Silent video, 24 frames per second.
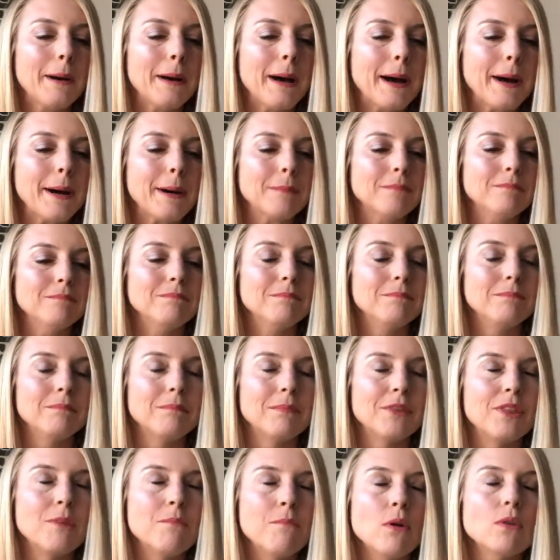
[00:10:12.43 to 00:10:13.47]

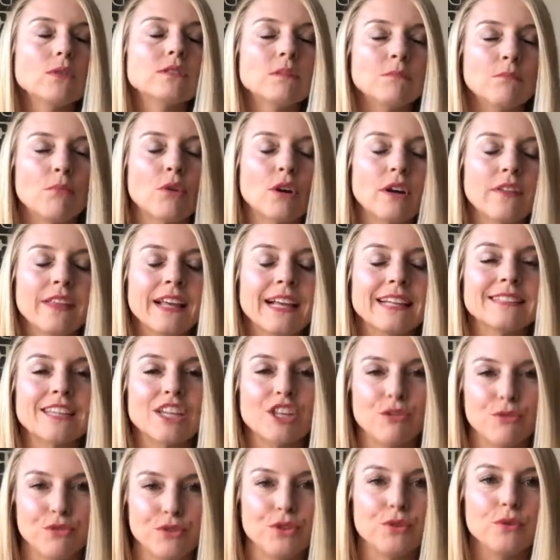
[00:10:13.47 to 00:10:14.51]
But the most important thing is that
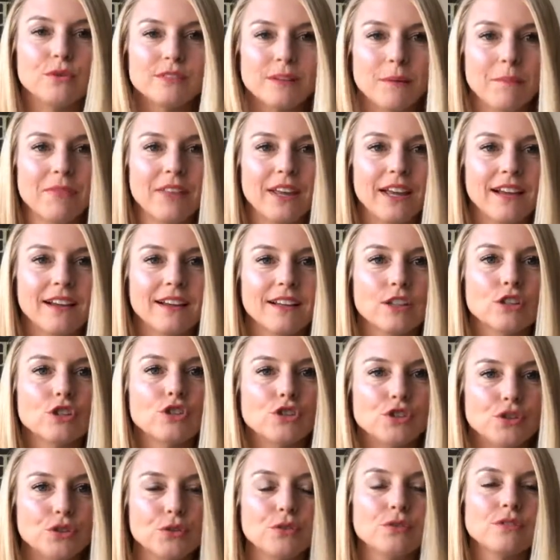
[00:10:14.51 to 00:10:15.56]
you do something.
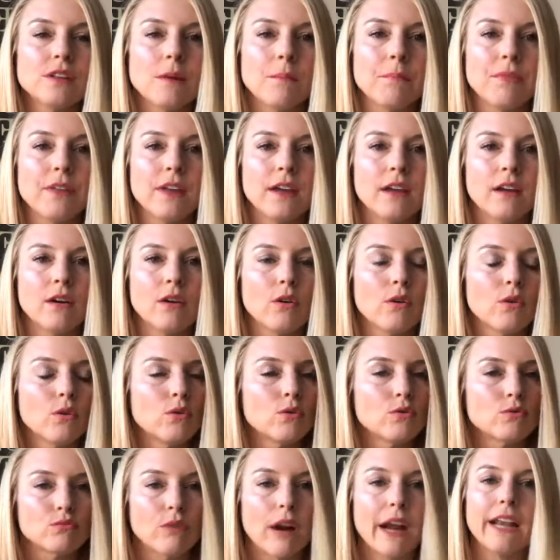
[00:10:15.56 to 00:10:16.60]
Do something
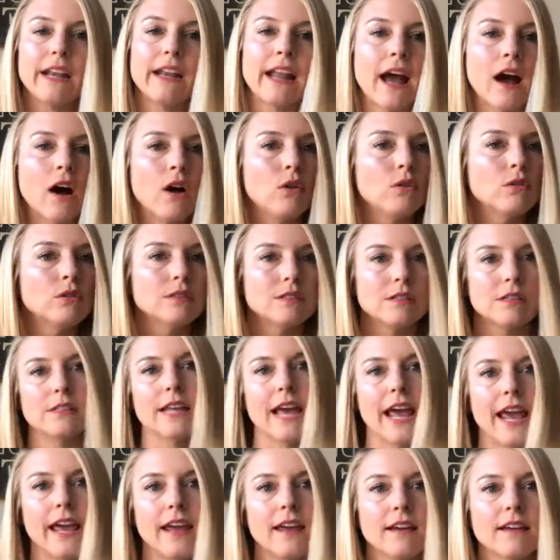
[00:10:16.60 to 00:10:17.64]
right now,
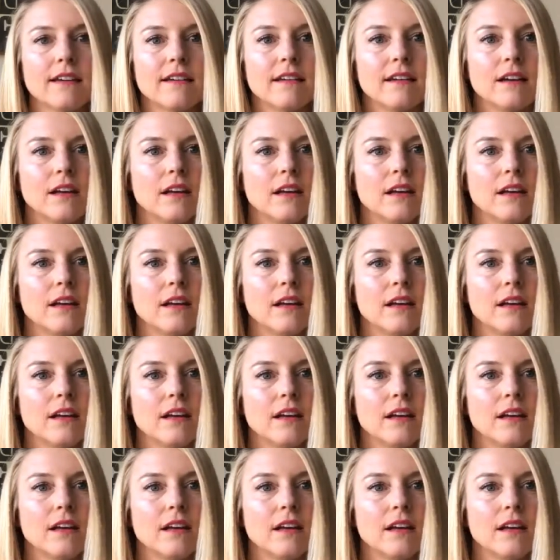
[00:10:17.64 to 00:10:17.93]
today.